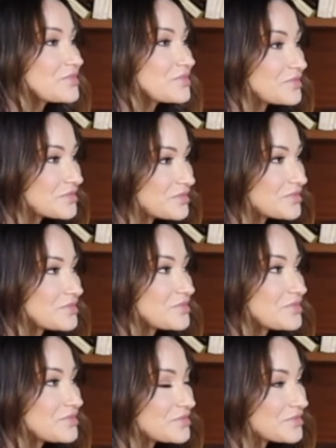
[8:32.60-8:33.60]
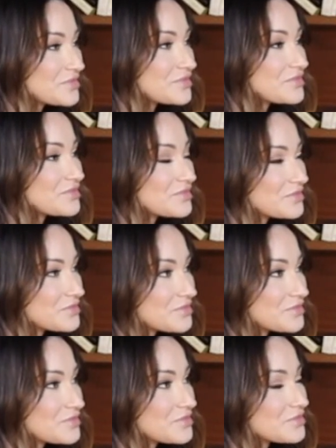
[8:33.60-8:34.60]

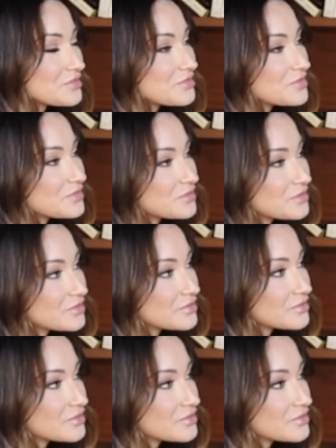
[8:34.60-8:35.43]
No words are spoken by the person on screen.